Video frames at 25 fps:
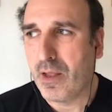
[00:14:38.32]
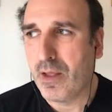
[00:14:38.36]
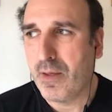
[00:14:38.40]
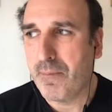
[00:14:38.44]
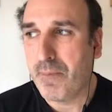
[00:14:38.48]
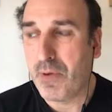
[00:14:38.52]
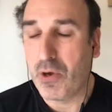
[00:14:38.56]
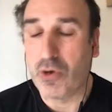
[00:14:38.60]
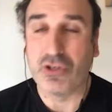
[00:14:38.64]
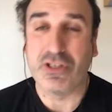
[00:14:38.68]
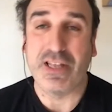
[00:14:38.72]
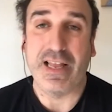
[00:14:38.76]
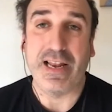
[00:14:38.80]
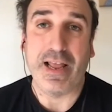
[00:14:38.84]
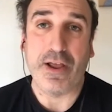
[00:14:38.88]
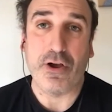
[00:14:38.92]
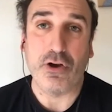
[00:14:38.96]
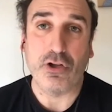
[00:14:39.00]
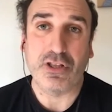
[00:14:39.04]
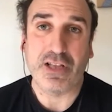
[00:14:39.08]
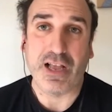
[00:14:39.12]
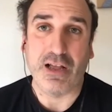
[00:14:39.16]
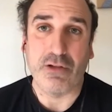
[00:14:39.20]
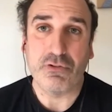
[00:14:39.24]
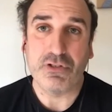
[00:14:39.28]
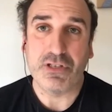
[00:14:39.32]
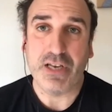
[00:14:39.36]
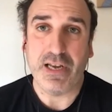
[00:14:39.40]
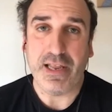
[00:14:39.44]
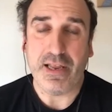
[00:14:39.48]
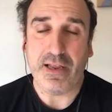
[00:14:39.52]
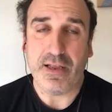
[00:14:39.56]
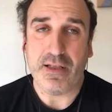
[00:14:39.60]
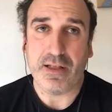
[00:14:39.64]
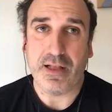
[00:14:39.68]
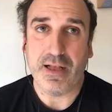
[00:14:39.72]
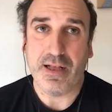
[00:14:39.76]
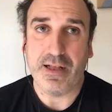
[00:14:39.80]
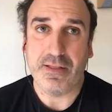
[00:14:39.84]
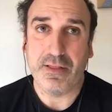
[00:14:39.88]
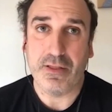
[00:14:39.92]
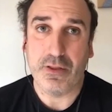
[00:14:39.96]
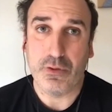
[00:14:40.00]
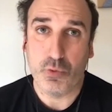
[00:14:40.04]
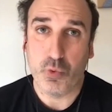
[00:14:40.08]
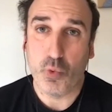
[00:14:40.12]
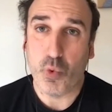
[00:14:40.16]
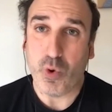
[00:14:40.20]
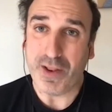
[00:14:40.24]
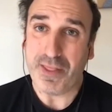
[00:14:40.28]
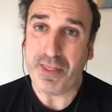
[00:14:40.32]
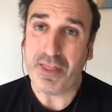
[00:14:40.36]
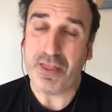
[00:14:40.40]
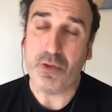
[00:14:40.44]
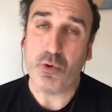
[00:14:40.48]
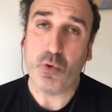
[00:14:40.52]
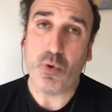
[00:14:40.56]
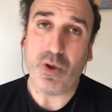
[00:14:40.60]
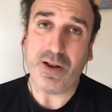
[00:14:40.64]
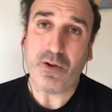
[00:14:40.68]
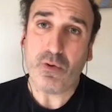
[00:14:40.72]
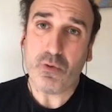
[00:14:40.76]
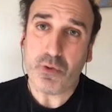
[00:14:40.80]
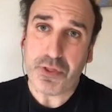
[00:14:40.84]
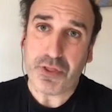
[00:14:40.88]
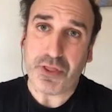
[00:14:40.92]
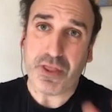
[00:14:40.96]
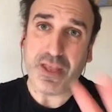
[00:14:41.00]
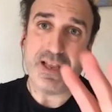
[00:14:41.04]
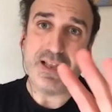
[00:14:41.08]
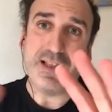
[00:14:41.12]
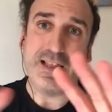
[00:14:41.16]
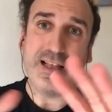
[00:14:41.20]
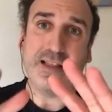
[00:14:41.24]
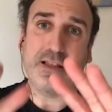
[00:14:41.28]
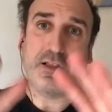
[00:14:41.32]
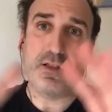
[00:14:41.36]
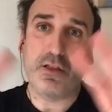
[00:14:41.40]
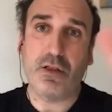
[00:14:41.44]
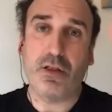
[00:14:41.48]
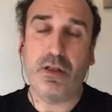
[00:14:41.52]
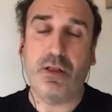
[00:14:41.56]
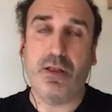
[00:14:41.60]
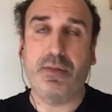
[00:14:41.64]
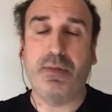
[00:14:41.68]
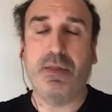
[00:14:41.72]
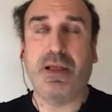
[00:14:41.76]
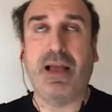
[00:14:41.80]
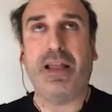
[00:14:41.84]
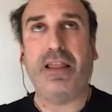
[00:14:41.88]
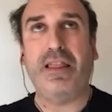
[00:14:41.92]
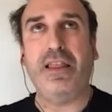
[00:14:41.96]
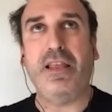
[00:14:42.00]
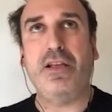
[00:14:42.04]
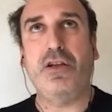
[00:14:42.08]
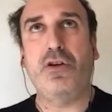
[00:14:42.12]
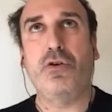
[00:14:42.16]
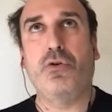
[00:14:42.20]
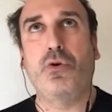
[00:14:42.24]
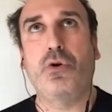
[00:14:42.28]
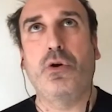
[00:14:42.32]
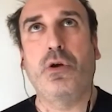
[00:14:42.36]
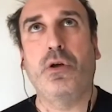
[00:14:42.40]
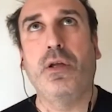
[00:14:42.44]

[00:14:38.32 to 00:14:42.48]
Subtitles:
Because then I got counseling. One good thing that I think